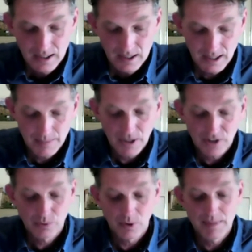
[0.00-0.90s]
I am
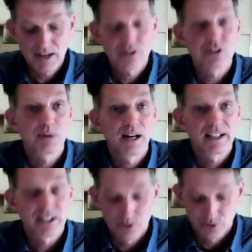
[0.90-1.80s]
asked what methods
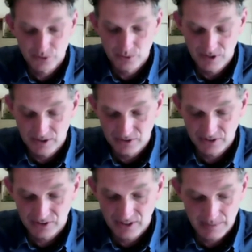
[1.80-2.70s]
BRAG used to advance
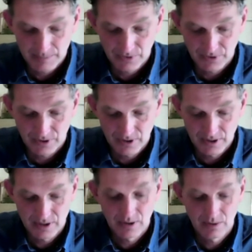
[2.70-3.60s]
its aims.
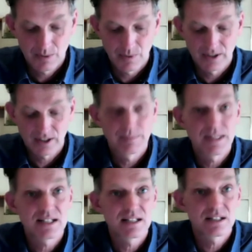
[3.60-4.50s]
We were
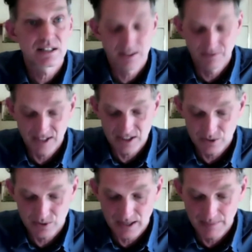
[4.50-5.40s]
committed to
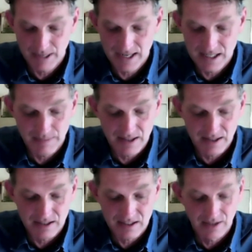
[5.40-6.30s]
conventional campaigning
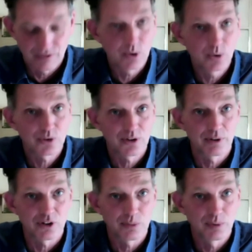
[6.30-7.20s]
methods and, of course, the
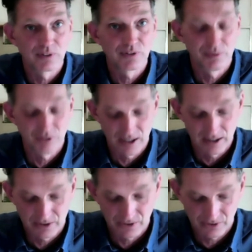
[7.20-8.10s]
principle of
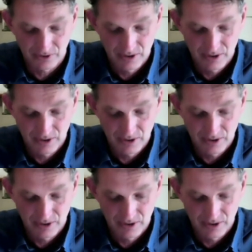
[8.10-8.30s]
non-violence.